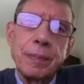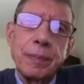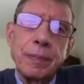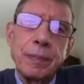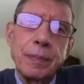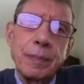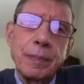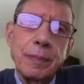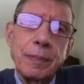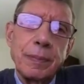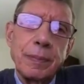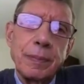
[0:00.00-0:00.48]

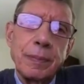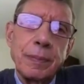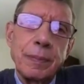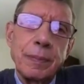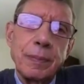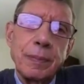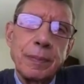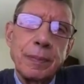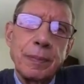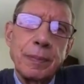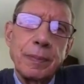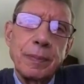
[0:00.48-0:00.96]

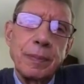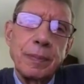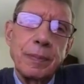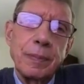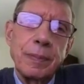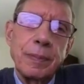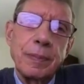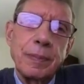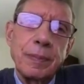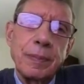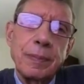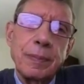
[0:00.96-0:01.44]

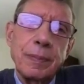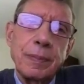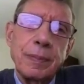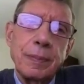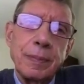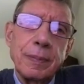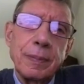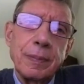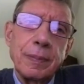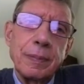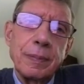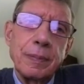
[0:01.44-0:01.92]

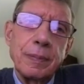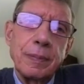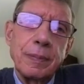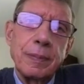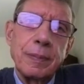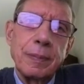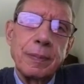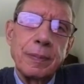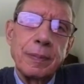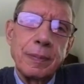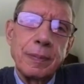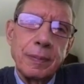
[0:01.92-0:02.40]

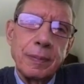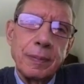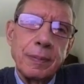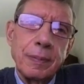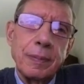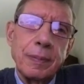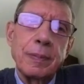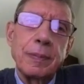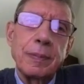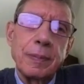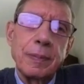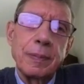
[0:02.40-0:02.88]

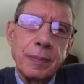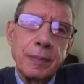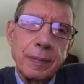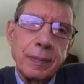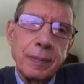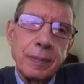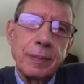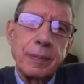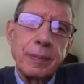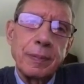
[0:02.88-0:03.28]
This person isn't speaking.